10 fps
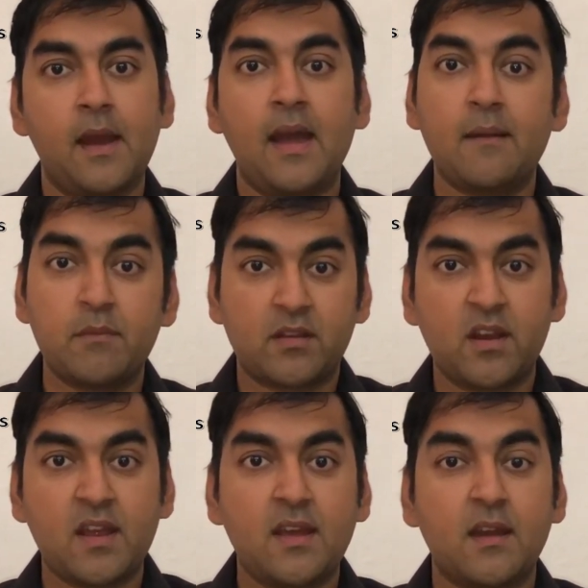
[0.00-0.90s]
And number
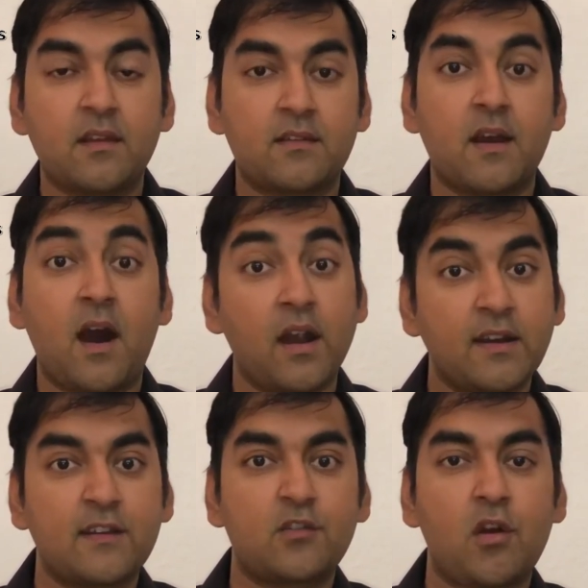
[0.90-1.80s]
3 is
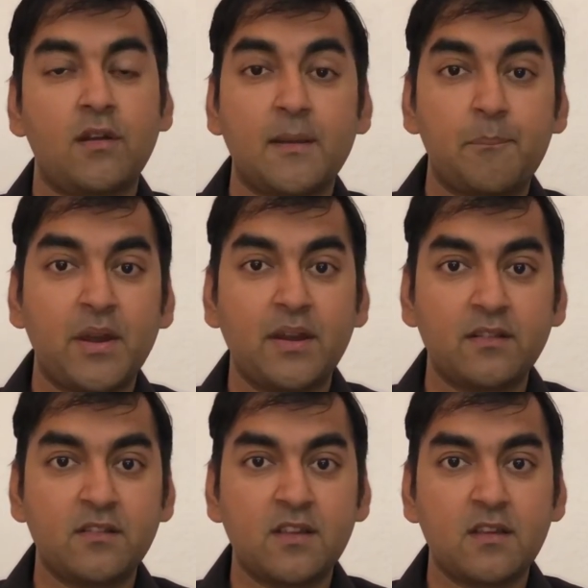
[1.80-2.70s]
unresolved
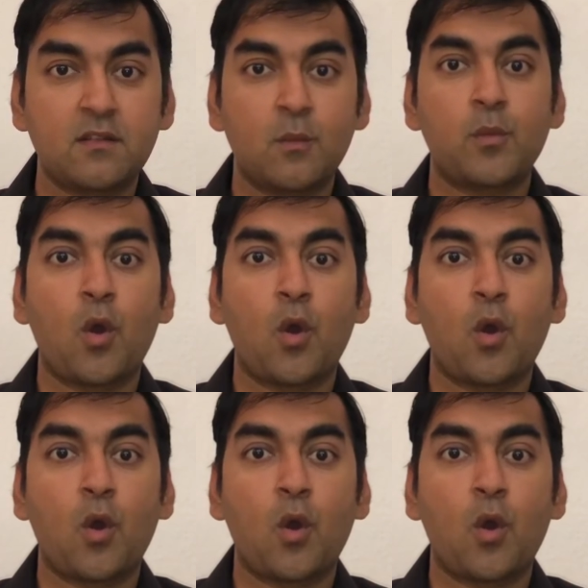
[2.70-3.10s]
dependencies